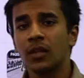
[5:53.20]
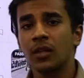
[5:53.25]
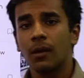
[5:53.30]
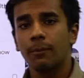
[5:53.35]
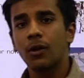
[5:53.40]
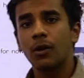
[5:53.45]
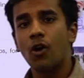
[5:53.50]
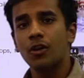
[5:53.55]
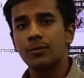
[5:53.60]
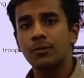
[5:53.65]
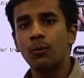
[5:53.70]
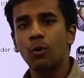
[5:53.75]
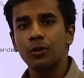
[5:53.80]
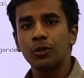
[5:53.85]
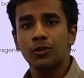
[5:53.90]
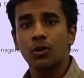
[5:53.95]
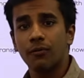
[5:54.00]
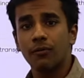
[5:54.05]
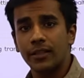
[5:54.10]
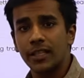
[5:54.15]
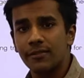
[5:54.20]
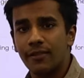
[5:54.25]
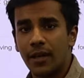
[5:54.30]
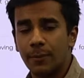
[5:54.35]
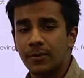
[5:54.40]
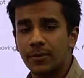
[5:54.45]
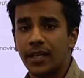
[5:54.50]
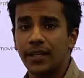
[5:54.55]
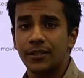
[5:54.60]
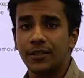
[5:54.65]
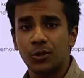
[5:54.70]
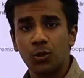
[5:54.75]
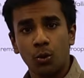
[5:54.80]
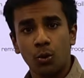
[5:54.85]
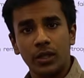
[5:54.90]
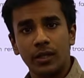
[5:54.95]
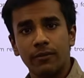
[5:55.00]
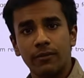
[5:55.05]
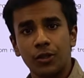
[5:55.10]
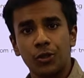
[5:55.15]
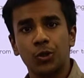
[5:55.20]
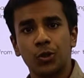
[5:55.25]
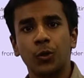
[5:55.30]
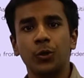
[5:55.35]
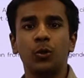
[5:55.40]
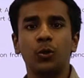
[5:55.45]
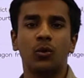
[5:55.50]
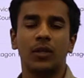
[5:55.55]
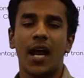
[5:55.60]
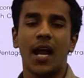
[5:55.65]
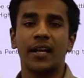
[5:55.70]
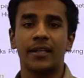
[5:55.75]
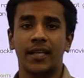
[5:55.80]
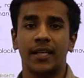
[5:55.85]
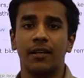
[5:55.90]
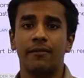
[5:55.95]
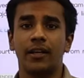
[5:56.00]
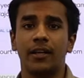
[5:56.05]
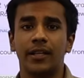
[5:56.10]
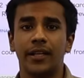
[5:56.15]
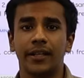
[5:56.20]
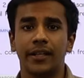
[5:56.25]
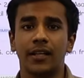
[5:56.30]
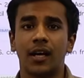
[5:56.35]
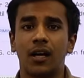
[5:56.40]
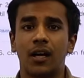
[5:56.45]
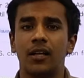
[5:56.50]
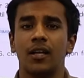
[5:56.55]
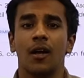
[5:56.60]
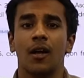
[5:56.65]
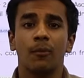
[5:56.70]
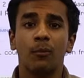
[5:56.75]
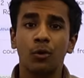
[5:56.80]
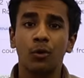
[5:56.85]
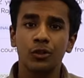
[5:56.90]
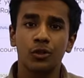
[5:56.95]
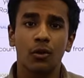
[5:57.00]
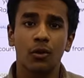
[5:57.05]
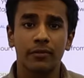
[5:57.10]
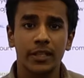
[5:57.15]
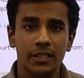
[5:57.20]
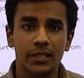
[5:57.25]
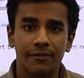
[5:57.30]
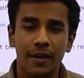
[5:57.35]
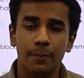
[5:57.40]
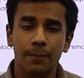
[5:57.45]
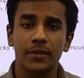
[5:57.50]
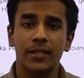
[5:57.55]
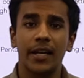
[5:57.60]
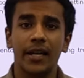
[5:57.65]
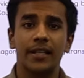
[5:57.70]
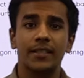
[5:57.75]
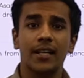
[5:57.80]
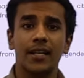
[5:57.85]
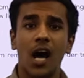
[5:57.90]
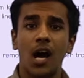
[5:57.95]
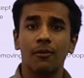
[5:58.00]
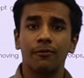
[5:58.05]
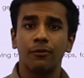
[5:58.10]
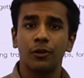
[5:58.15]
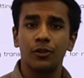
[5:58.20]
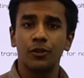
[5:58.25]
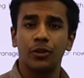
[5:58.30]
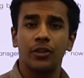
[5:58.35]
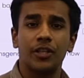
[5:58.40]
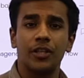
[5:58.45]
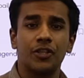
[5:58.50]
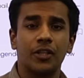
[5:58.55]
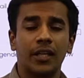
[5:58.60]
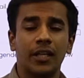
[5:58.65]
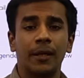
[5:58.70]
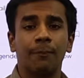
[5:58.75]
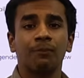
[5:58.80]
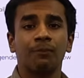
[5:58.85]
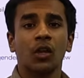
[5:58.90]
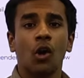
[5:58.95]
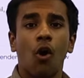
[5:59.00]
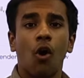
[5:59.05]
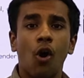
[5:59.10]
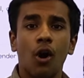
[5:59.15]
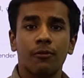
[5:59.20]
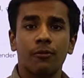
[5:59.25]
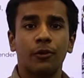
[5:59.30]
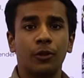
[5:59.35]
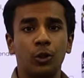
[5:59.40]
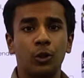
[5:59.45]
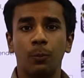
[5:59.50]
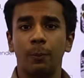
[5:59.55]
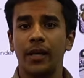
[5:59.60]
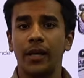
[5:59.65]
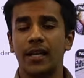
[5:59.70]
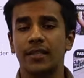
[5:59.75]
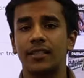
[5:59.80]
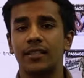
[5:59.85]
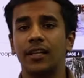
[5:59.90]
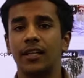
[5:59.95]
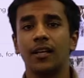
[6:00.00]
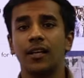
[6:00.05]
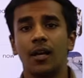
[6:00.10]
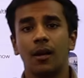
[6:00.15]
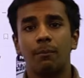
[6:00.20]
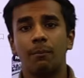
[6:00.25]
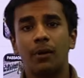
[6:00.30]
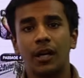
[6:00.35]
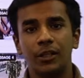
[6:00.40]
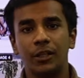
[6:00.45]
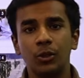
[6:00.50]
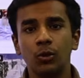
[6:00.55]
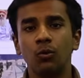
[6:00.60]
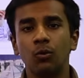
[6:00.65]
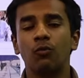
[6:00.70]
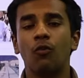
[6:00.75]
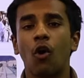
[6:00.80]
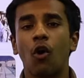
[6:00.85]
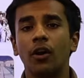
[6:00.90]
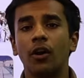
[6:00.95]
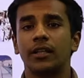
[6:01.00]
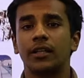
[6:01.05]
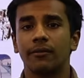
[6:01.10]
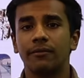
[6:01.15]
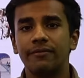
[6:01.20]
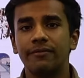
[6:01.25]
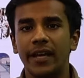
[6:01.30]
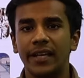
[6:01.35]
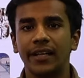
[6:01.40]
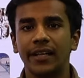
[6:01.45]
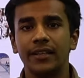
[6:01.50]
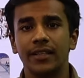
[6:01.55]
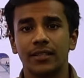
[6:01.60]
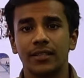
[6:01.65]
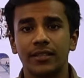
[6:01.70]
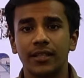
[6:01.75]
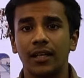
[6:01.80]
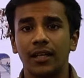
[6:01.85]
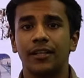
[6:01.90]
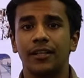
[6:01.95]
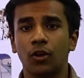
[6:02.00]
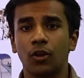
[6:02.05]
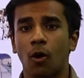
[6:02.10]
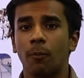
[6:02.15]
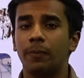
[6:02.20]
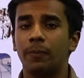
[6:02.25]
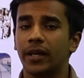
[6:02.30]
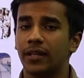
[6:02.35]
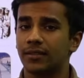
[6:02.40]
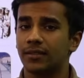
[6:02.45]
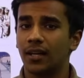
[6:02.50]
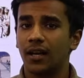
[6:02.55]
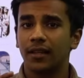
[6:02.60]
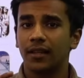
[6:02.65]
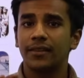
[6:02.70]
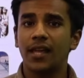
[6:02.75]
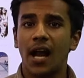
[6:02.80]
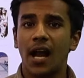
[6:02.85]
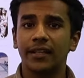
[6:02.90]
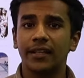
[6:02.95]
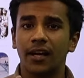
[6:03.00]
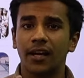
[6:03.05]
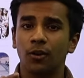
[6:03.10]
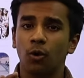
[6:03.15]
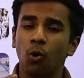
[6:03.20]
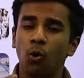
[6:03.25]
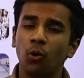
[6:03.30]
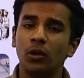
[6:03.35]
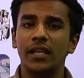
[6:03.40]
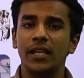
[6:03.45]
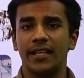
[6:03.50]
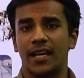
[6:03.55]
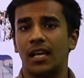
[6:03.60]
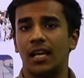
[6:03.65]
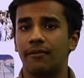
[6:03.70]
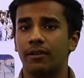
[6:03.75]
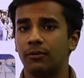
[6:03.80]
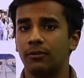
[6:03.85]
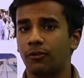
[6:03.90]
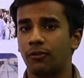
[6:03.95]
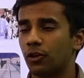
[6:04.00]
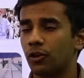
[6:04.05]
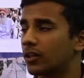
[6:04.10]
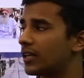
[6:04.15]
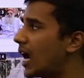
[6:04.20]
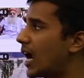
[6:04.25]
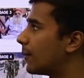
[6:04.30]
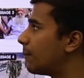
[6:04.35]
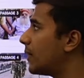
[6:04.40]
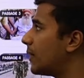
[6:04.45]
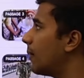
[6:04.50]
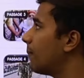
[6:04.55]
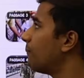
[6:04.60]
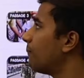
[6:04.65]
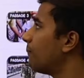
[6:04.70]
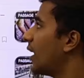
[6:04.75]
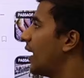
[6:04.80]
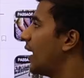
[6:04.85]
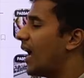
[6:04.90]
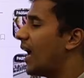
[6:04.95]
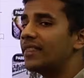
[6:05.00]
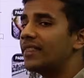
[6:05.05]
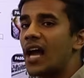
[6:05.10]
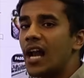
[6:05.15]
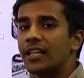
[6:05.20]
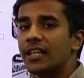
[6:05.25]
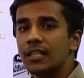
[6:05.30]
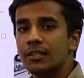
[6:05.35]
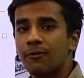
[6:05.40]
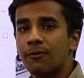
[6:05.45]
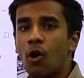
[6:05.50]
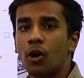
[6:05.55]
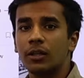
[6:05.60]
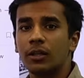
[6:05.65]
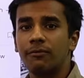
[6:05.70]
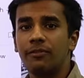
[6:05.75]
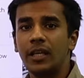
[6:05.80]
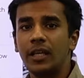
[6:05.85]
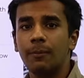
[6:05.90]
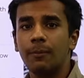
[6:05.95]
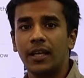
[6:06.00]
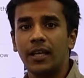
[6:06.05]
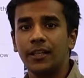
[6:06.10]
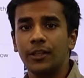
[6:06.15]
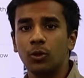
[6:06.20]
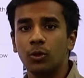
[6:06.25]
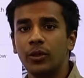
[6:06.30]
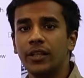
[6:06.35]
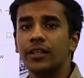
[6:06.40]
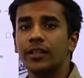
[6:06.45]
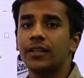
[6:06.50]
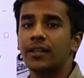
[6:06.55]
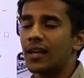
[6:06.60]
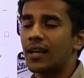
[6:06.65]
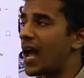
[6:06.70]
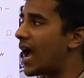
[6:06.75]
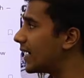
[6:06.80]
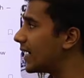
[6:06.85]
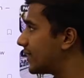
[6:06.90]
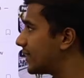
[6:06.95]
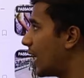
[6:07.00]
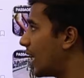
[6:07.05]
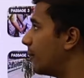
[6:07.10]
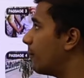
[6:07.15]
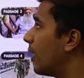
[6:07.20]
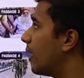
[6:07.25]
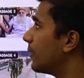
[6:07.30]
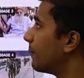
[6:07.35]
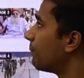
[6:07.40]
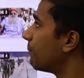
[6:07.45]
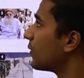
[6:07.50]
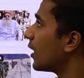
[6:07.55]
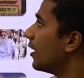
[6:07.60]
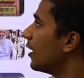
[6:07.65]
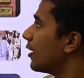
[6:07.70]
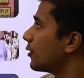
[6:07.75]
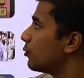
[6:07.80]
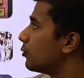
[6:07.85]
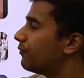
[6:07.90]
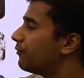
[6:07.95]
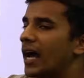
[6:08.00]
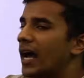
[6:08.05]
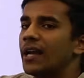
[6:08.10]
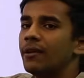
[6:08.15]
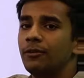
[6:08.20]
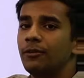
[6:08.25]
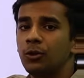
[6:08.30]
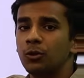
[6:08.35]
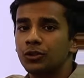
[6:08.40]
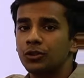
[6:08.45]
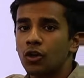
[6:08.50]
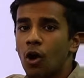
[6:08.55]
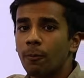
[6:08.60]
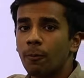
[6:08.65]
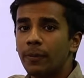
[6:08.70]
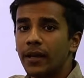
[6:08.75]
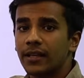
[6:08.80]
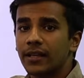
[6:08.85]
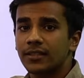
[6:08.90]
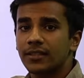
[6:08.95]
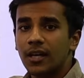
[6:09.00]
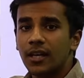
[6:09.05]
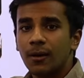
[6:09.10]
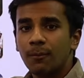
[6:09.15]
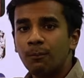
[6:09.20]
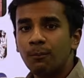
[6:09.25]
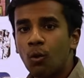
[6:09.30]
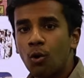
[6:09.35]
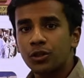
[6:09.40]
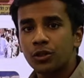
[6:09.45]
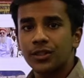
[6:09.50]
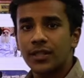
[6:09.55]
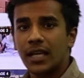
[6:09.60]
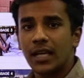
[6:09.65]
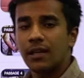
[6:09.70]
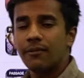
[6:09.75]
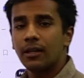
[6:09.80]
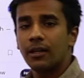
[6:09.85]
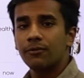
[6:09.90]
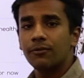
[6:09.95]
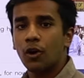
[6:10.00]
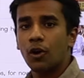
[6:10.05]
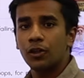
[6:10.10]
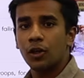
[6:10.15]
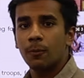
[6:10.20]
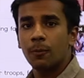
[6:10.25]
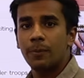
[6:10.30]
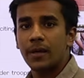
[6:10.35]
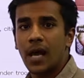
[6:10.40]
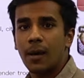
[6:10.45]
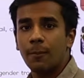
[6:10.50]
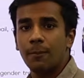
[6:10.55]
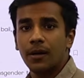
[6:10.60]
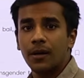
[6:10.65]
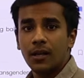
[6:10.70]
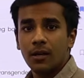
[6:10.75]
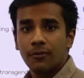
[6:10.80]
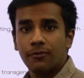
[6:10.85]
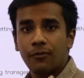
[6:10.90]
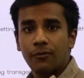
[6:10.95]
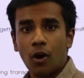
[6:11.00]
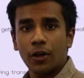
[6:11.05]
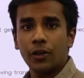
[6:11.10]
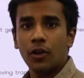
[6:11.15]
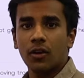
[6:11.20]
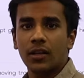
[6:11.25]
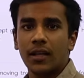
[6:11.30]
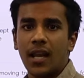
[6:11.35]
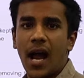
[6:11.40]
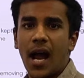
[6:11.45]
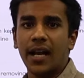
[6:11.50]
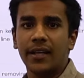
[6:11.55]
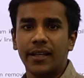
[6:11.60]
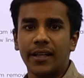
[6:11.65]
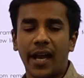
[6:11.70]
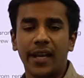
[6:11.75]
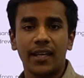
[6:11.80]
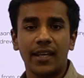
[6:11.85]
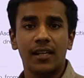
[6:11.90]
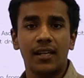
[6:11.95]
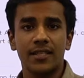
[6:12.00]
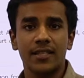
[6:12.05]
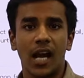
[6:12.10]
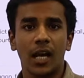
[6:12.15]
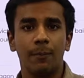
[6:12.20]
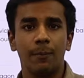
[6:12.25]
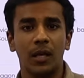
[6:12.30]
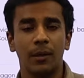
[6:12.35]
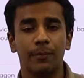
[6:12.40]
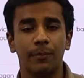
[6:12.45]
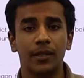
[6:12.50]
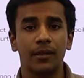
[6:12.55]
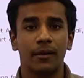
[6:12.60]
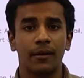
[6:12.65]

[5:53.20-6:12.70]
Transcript: because most of these websites don't even show you CLAT relevant data. Most of these websites are for judiciary or for UPSC, but you want very distilled topics that are only relevant for your CLAT prep, and that is what we bring you here at Sidebar. So 5 news topics most relevant for your prep, for your CLAT and NLSAT paper,